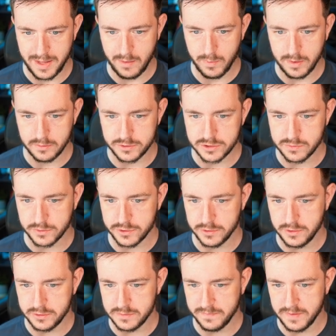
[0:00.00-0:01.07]
Hey, well, just watched a
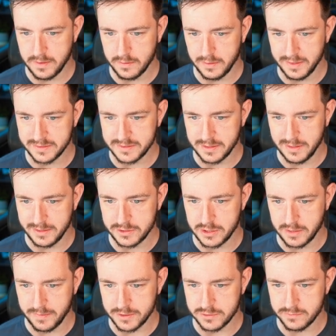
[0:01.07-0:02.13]
YouTube video on LinkedIn lead
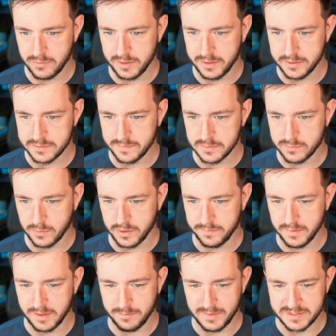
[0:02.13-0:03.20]
generation. Really useful. One
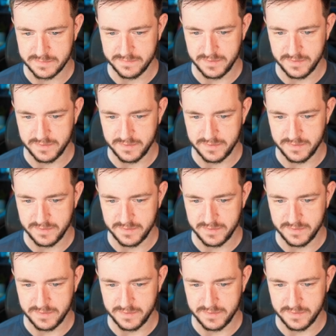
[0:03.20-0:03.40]
of you give me some